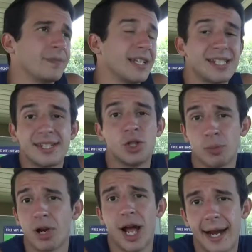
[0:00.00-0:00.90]
It's
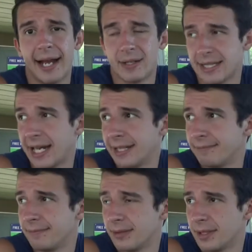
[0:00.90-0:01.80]
super hot outside,
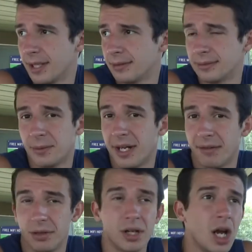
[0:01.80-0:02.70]
so
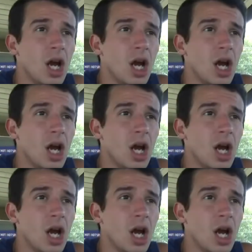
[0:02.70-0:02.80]
whatever.